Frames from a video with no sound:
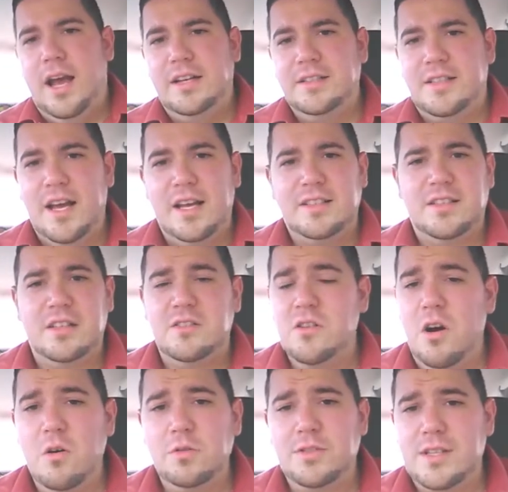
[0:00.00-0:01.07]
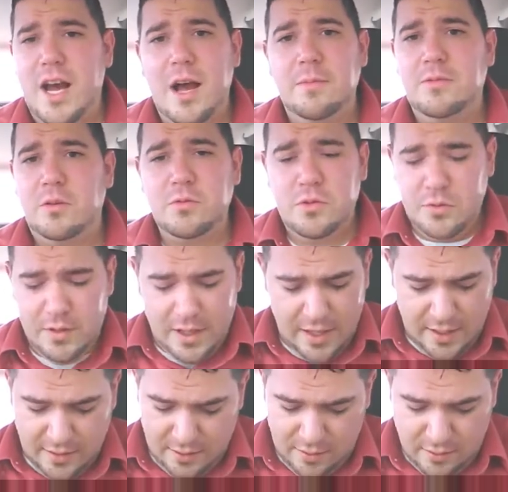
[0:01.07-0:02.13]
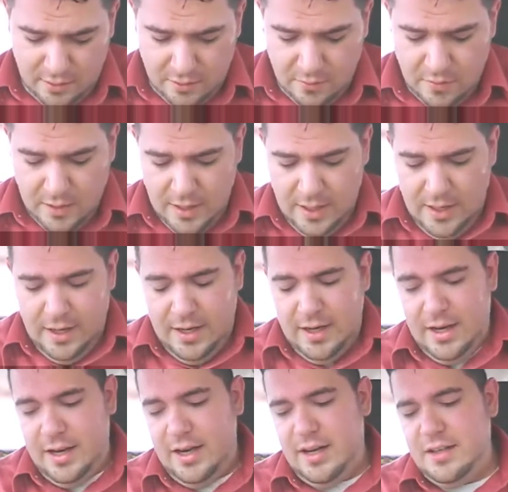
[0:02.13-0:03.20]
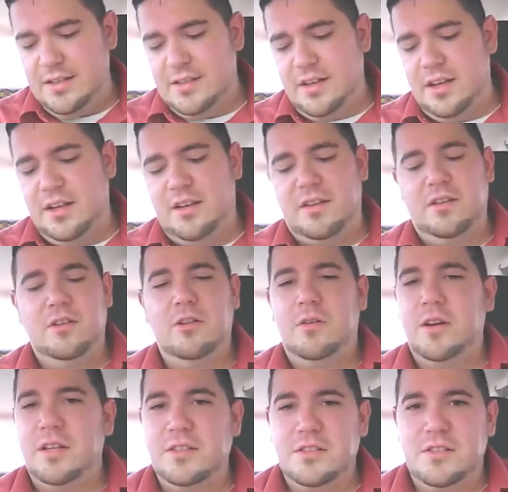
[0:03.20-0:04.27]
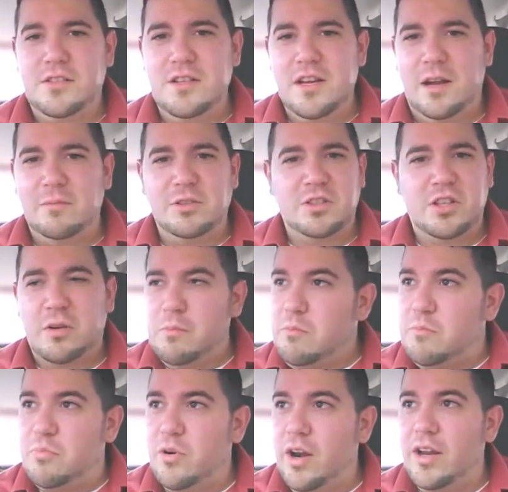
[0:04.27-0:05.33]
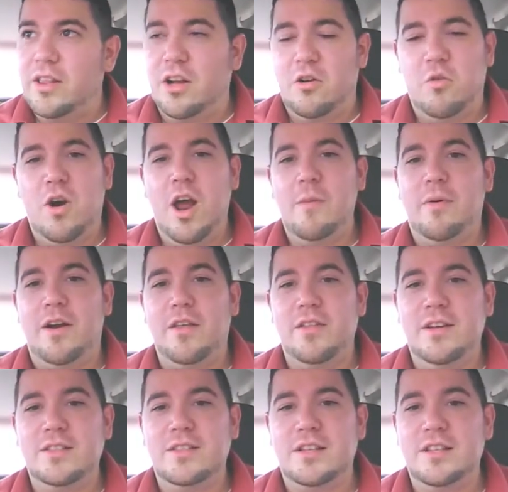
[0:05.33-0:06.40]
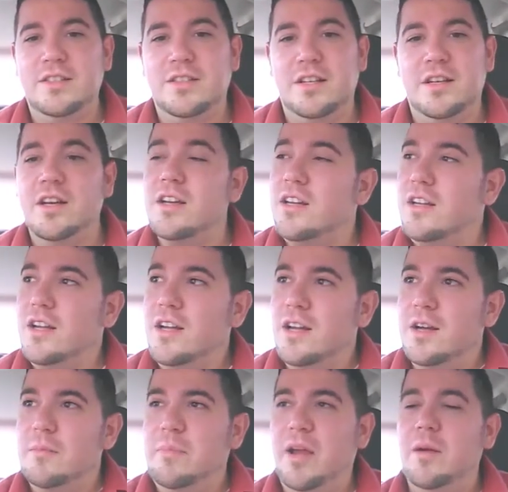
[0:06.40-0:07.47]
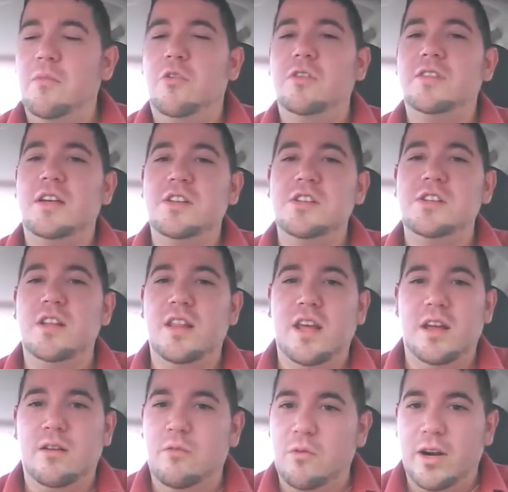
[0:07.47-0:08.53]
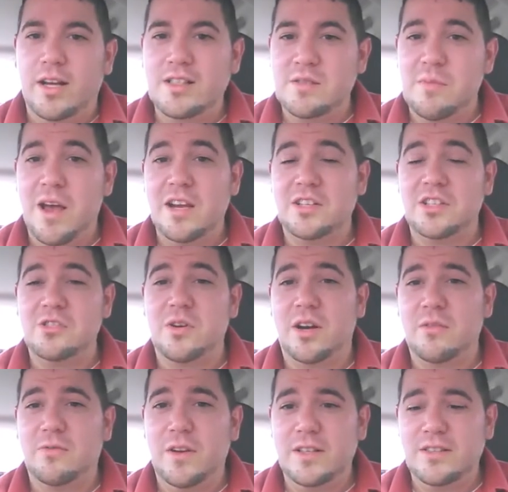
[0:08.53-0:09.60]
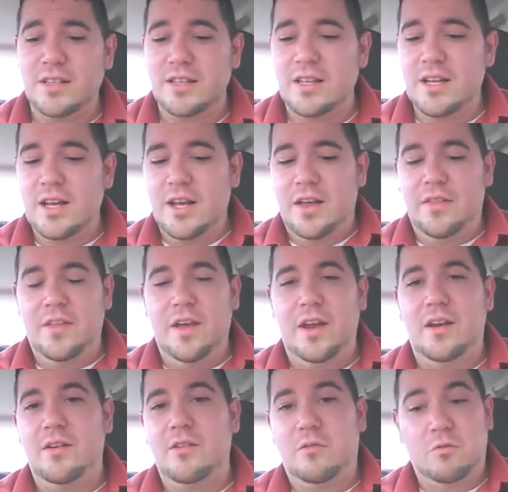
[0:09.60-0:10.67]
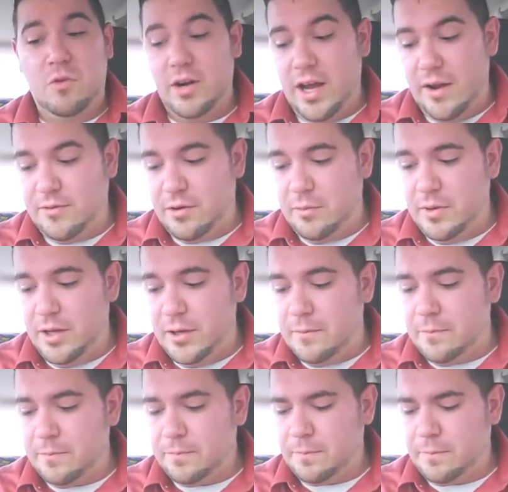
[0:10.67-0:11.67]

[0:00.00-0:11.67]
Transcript: Eddie's dad says, "No, stop, don't do that, you know." And Eddie's like, "You know what, I'm just gonna break the crap out of this, and he's gonna pay more attention to that what I smashed and try to fix it than run after me."